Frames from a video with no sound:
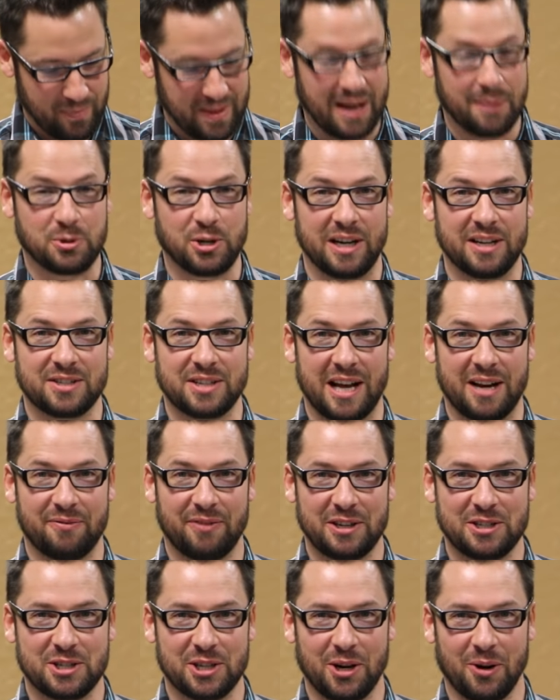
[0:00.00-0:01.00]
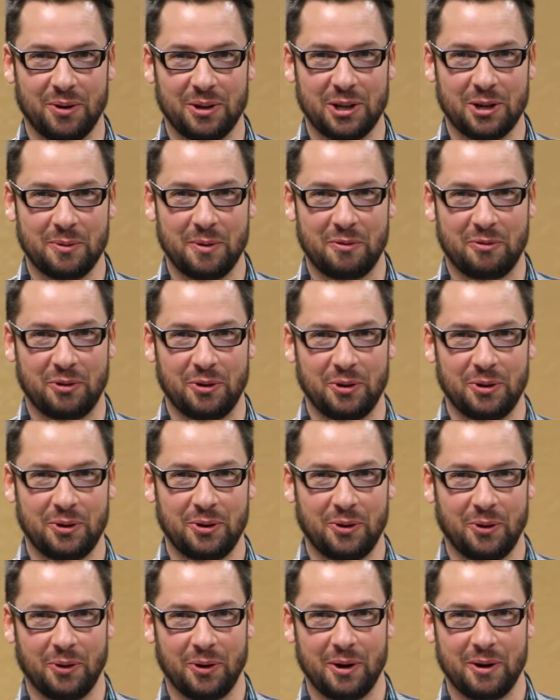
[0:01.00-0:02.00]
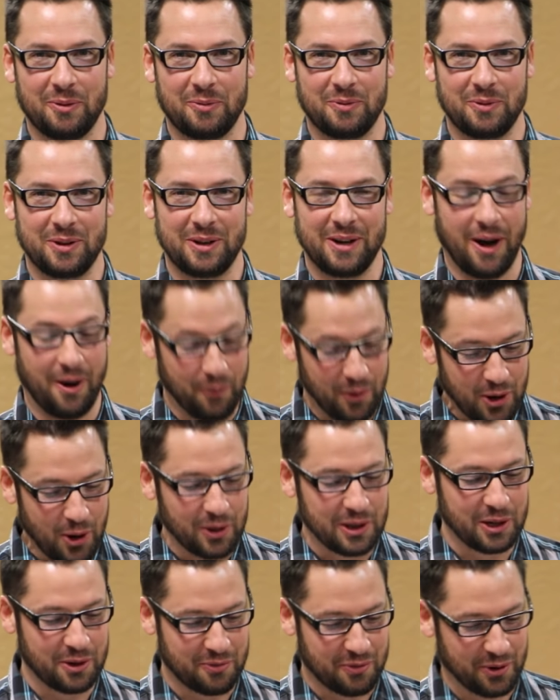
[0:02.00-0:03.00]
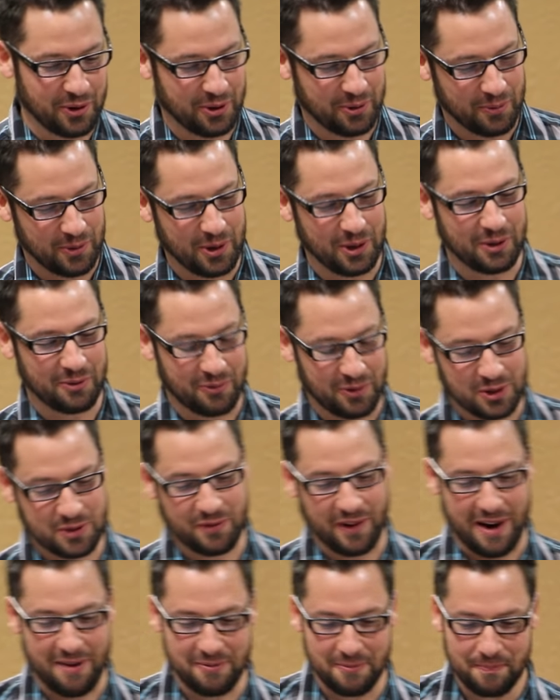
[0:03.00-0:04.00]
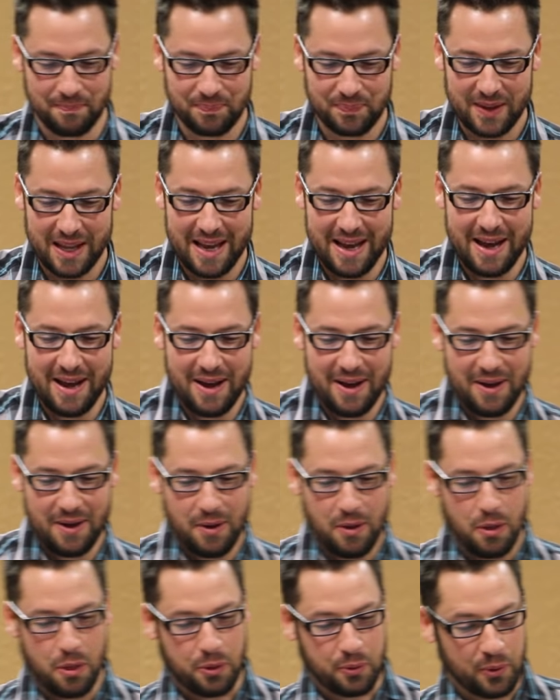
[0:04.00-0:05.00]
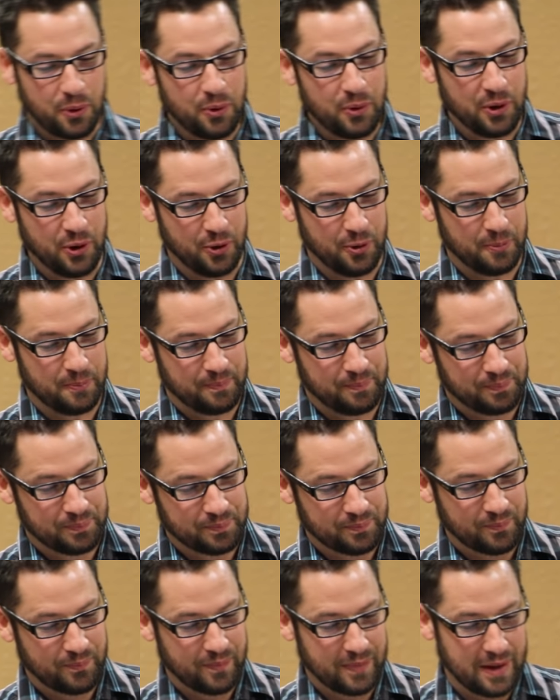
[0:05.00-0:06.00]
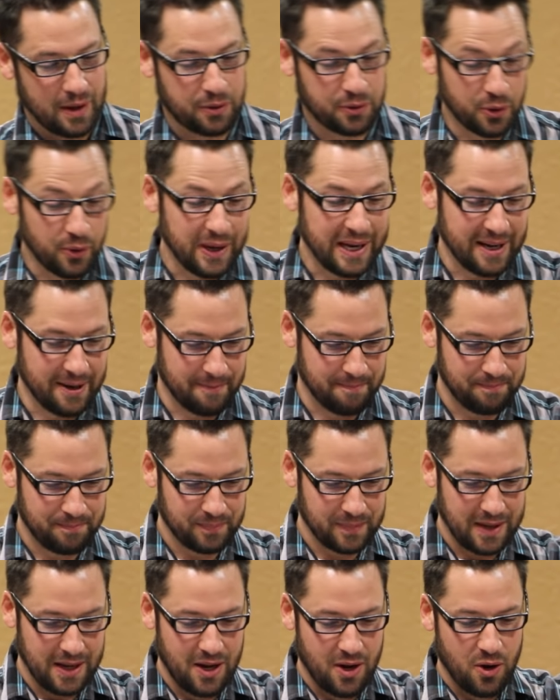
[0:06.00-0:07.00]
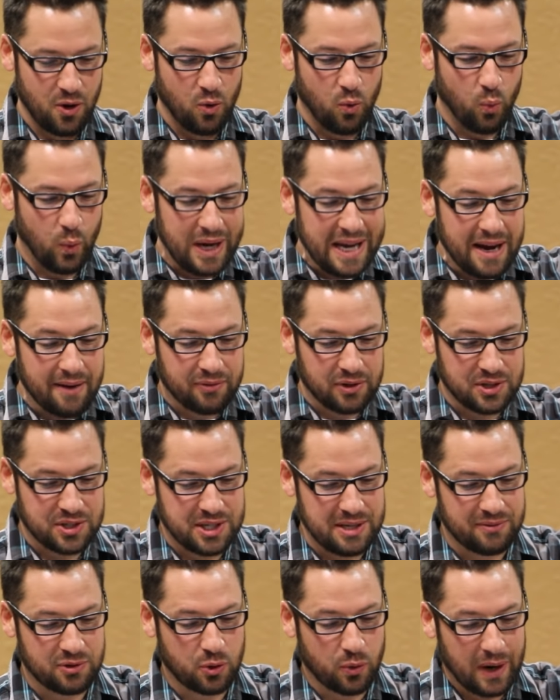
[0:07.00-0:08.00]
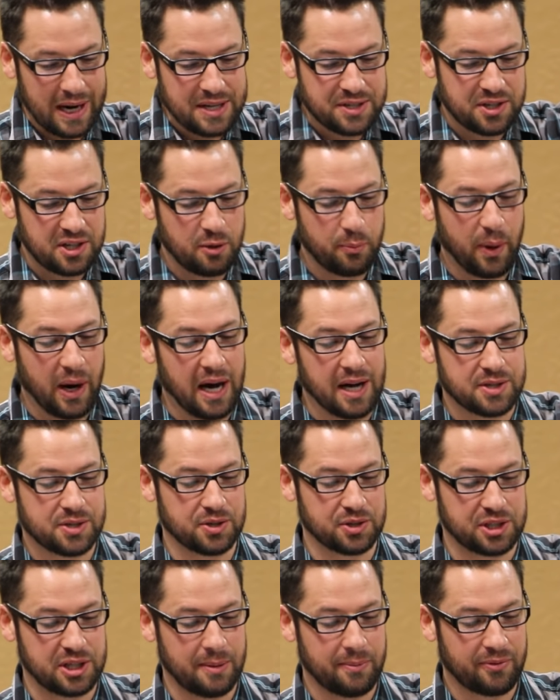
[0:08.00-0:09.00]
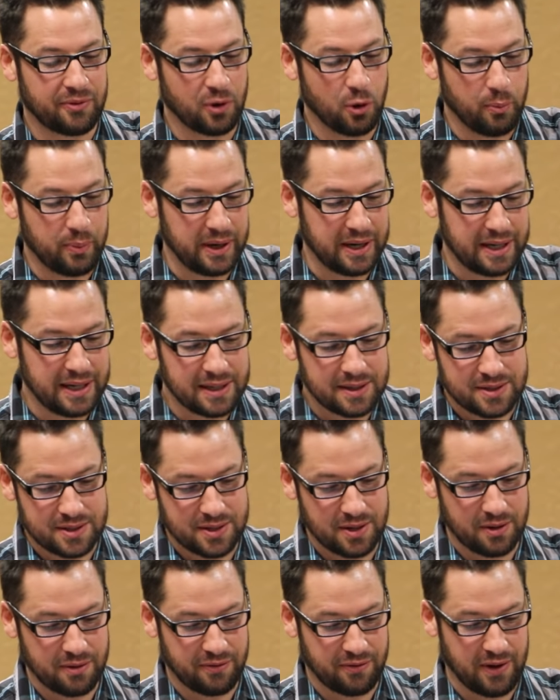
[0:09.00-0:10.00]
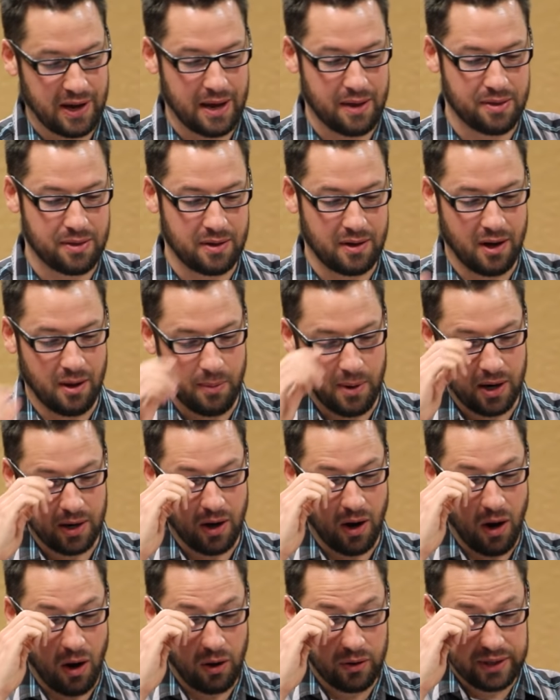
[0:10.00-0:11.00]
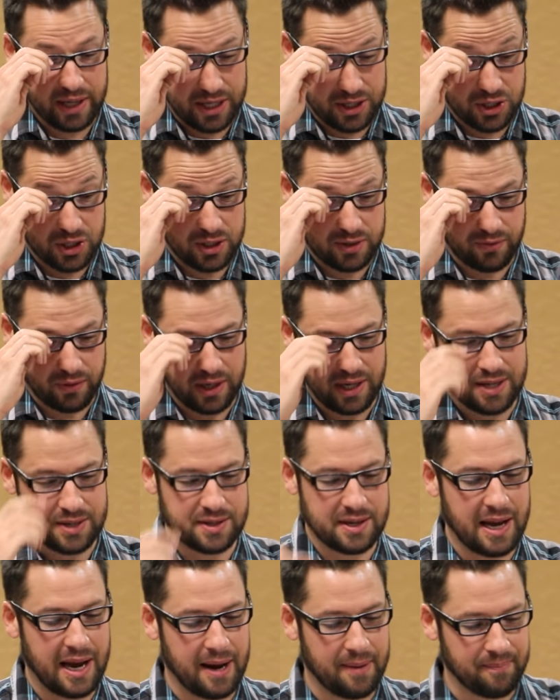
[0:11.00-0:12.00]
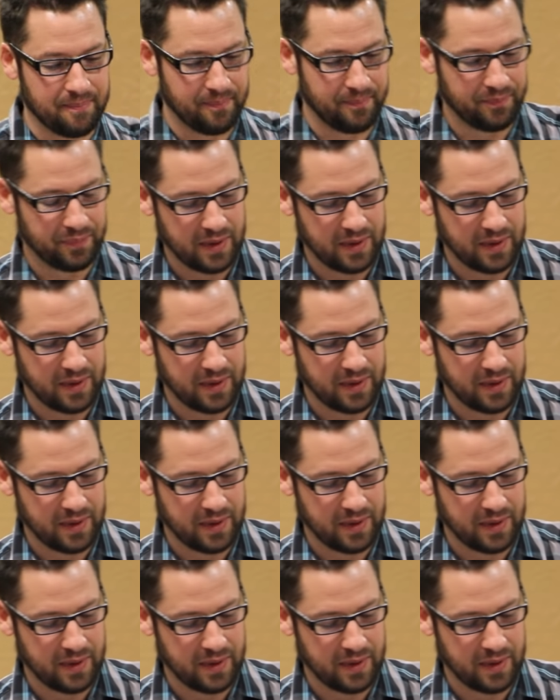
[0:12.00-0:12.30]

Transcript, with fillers: trying to decide if I should go a little bit further or, no, we'll go a little further. We'll go, verse 5. Through him, we have received grace and apostleship for obedience to the faith among all nations for his name.